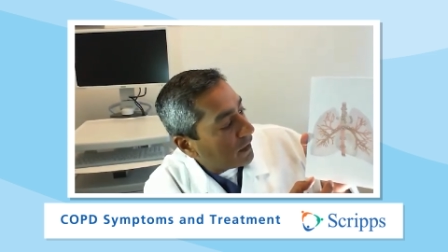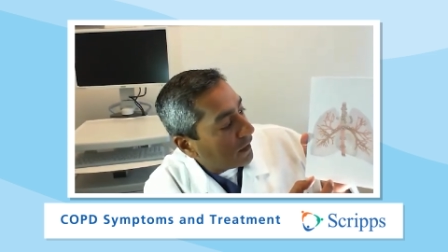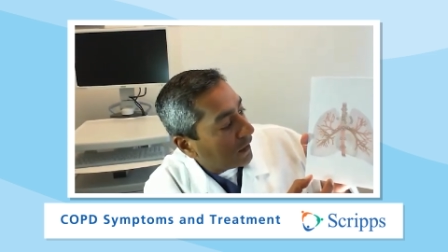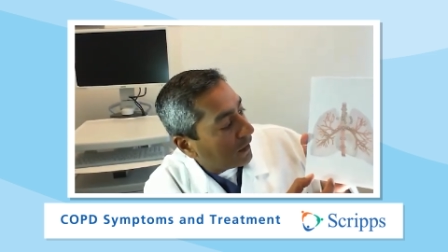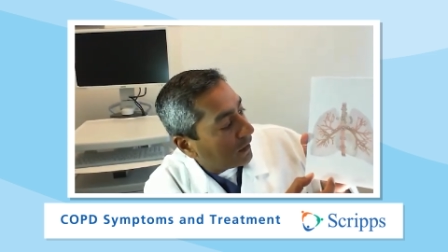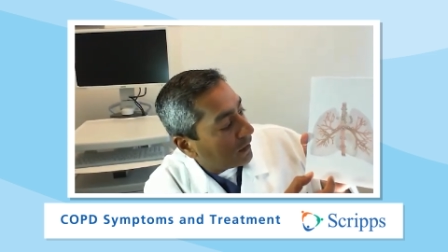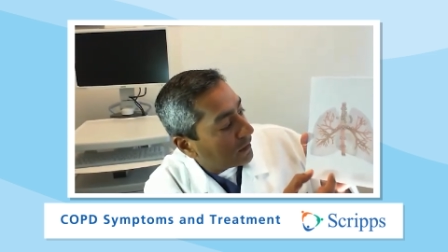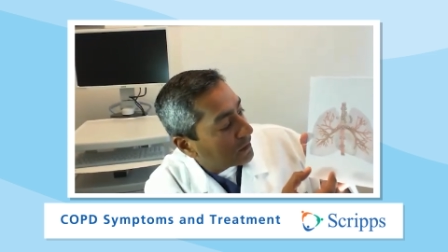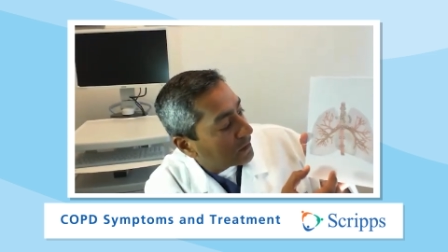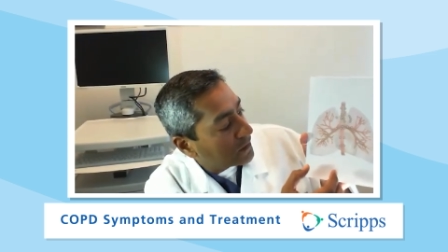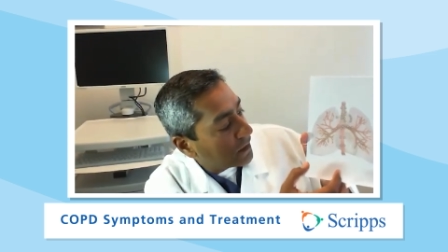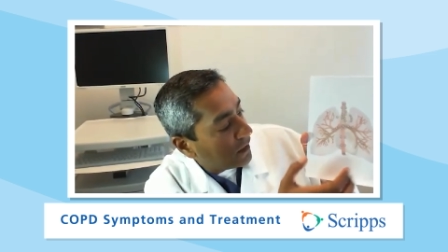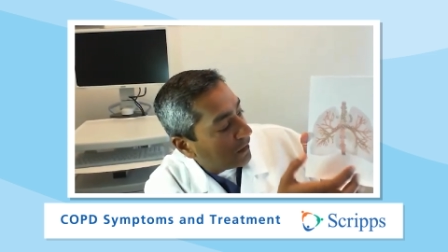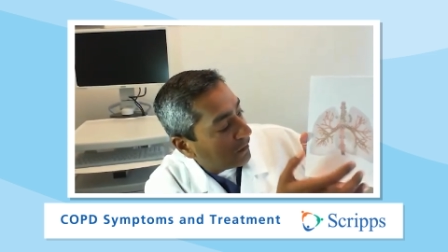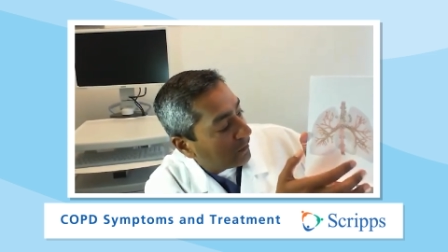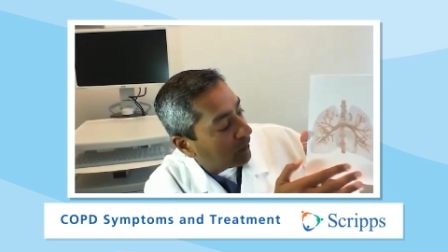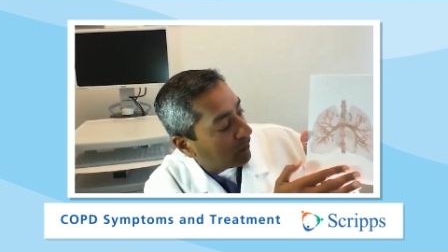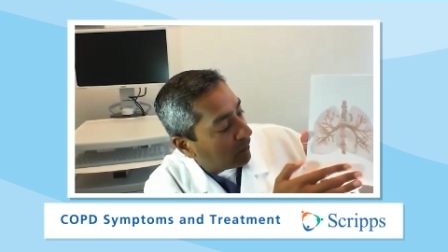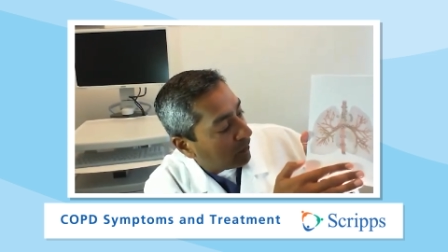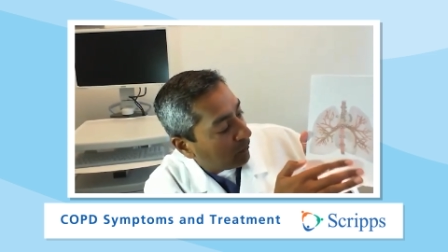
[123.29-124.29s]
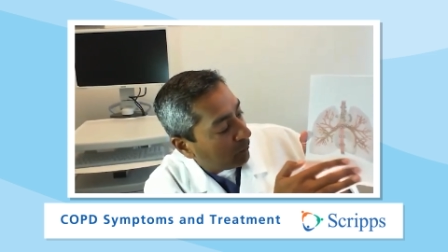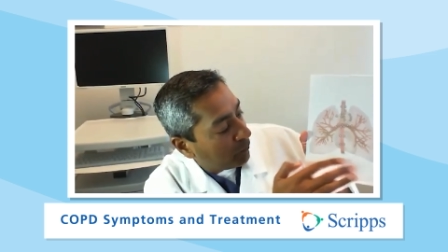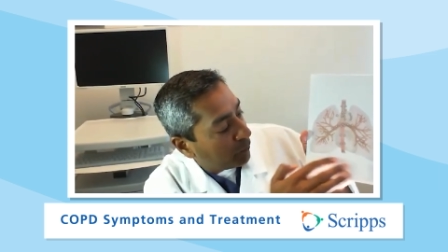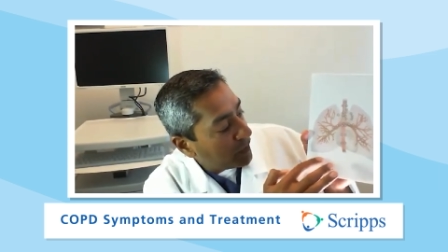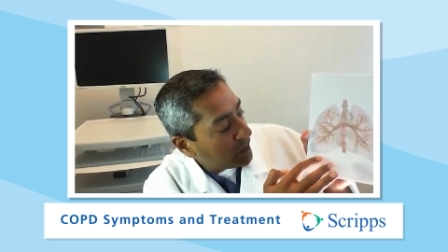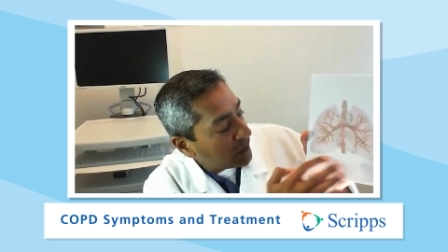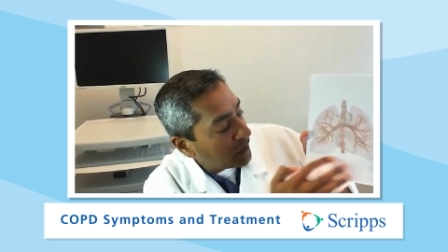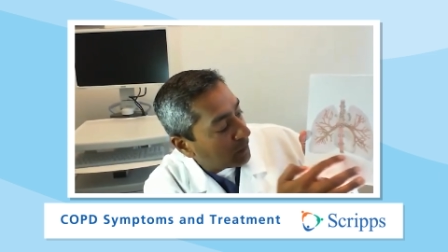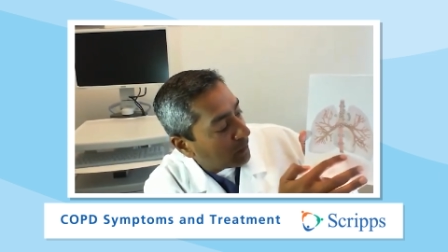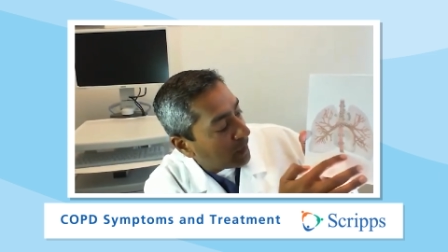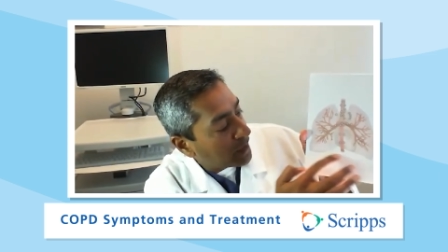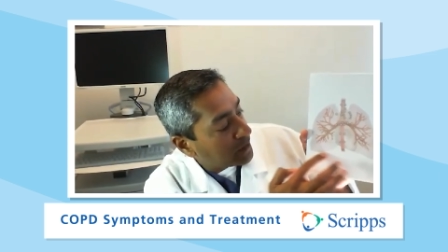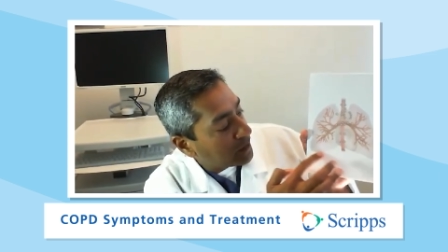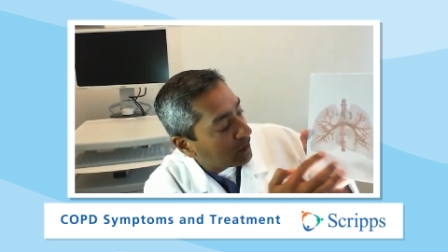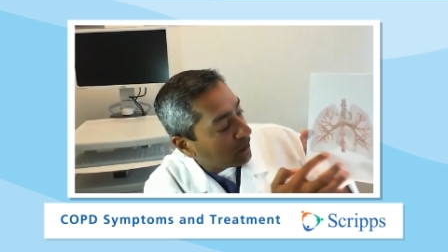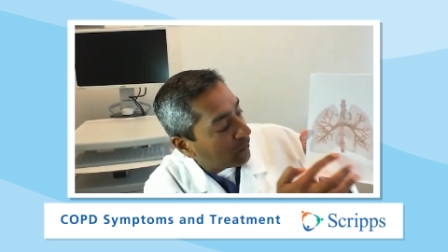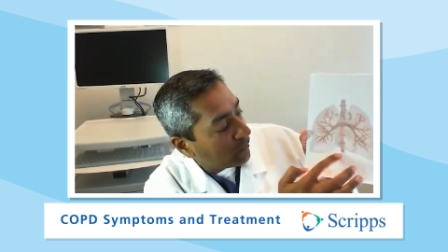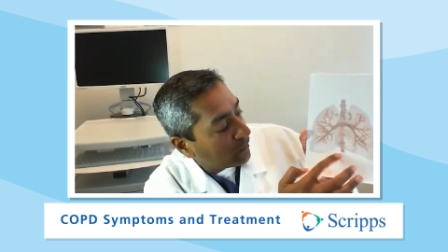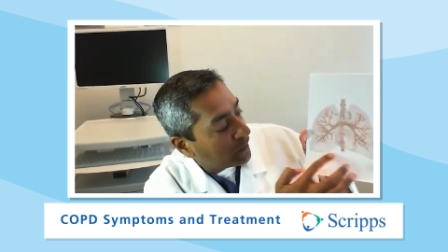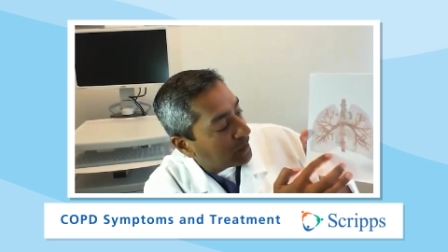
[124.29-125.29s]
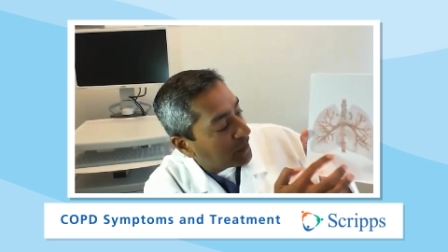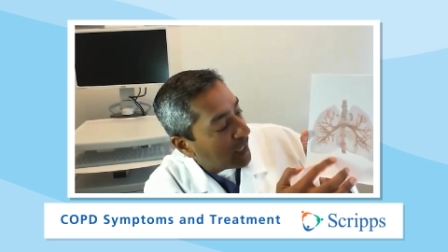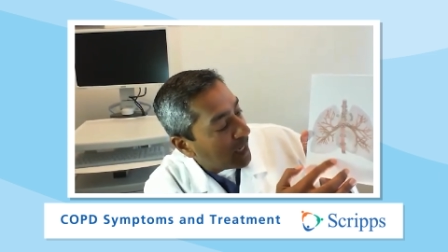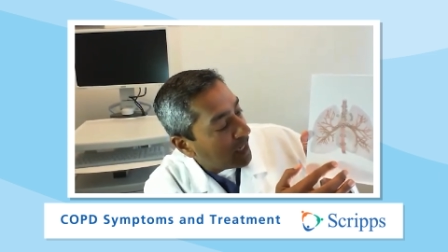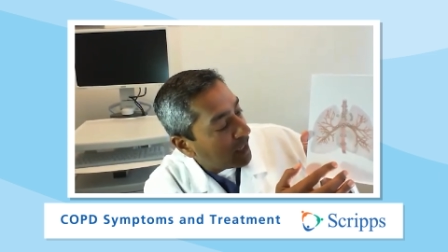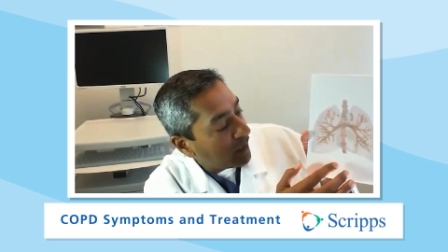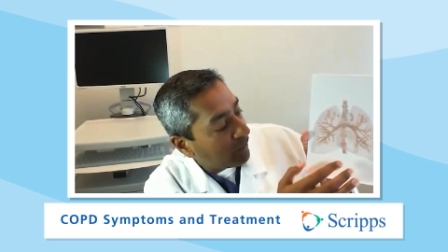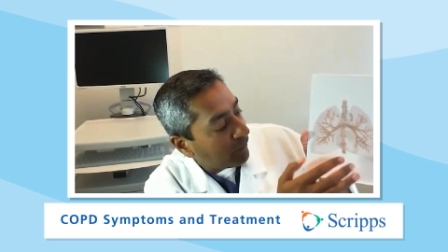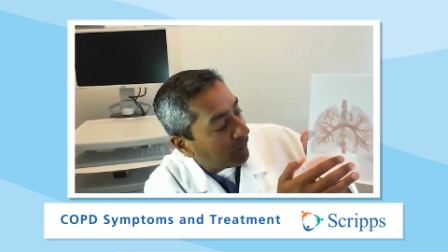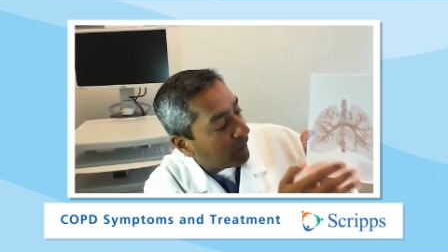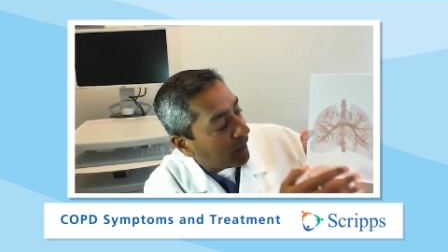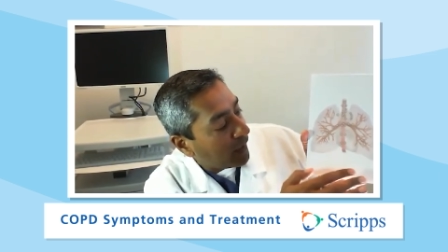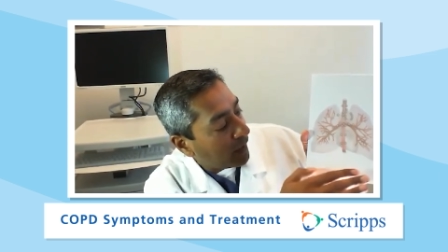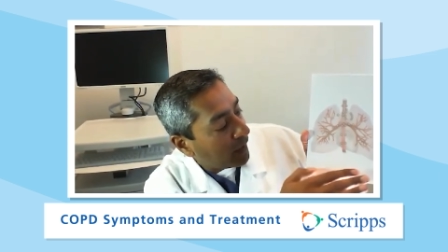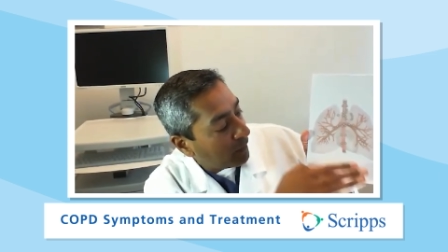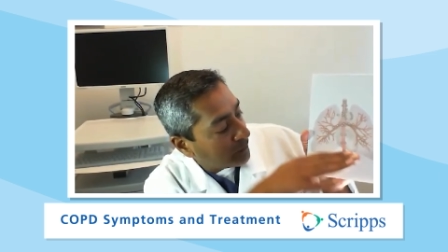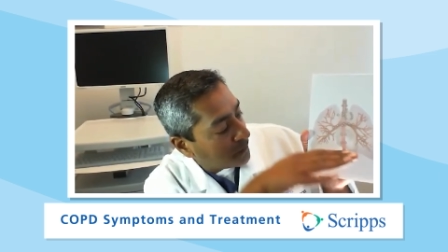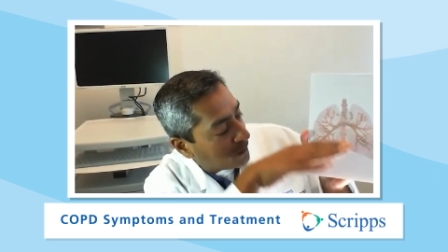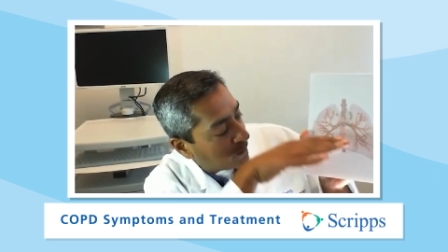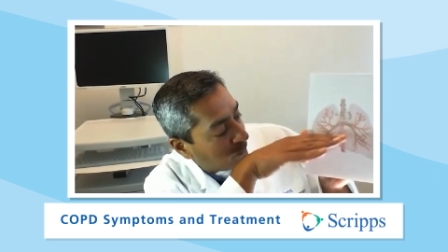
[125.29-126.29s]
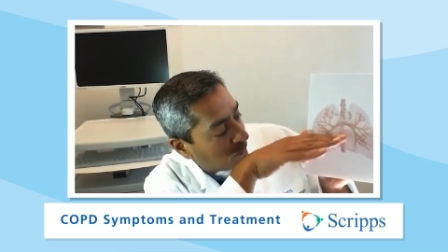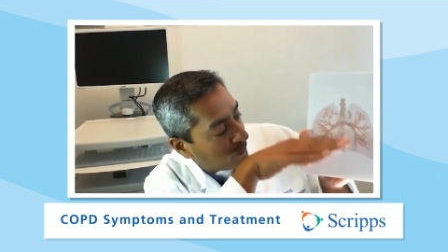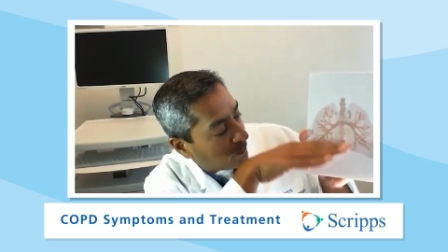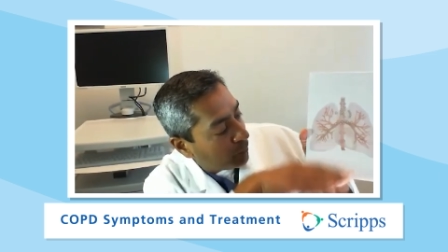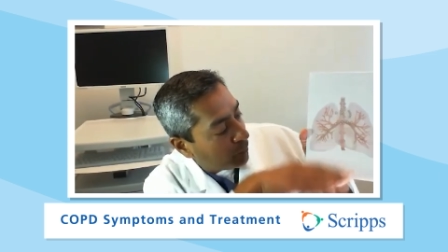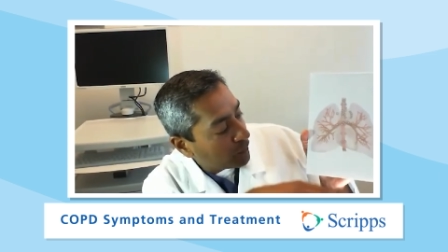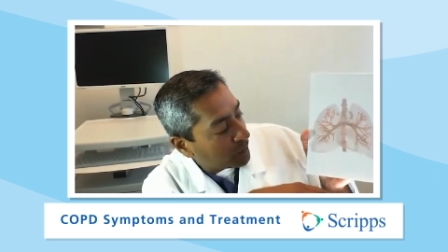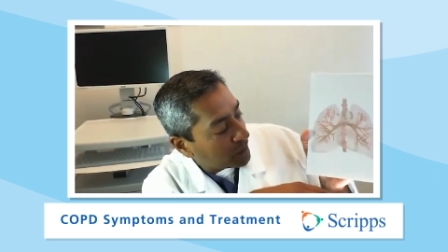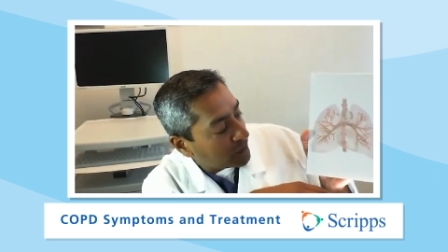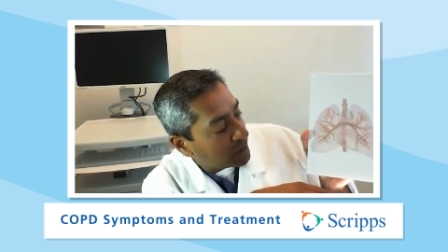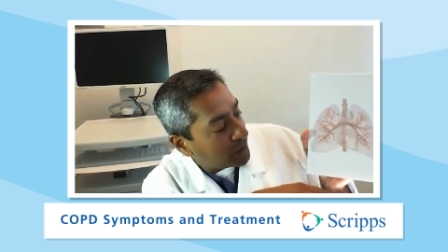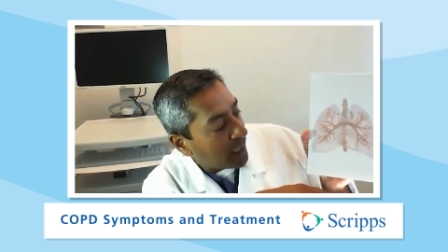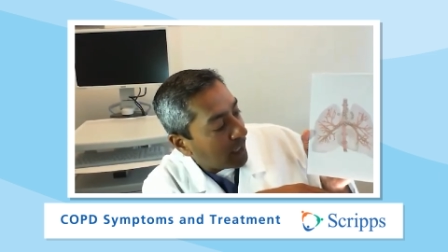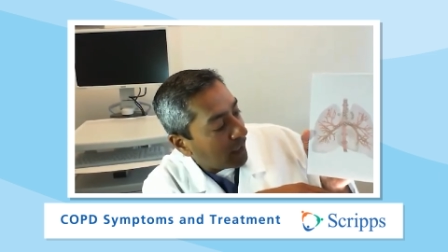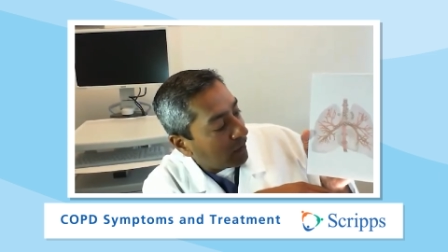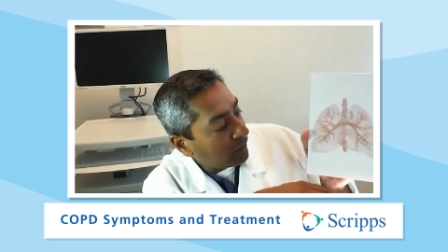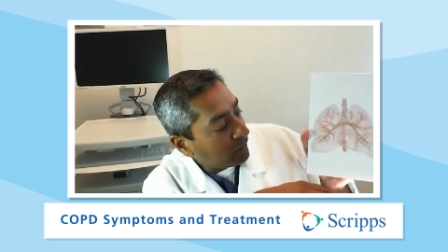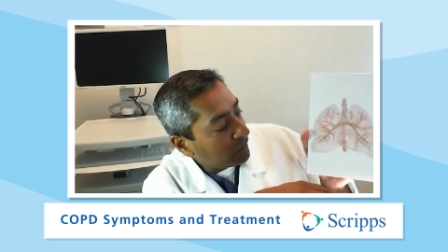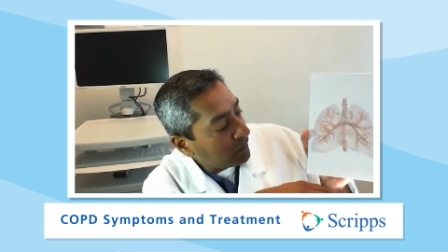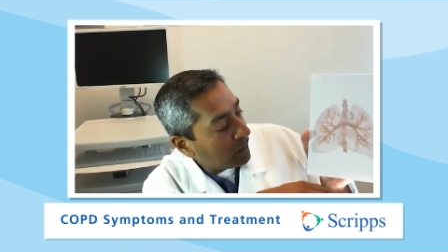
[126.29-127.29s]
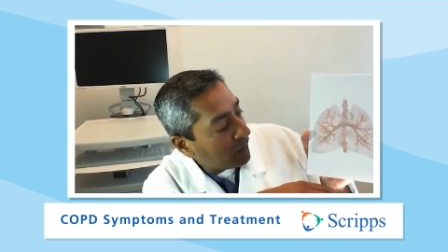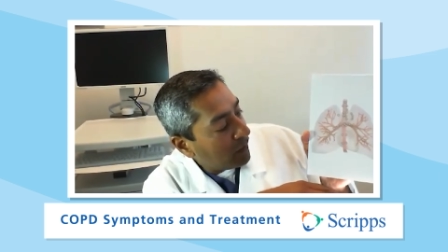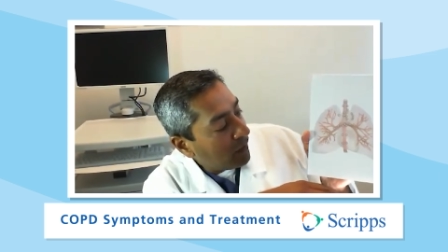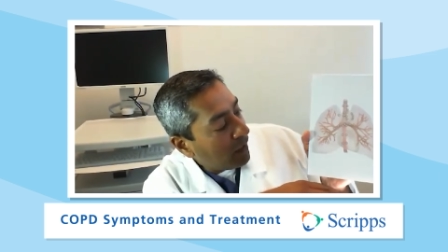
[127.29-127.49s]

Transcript: is the breathing muscle or the diaphragm to be pushed down,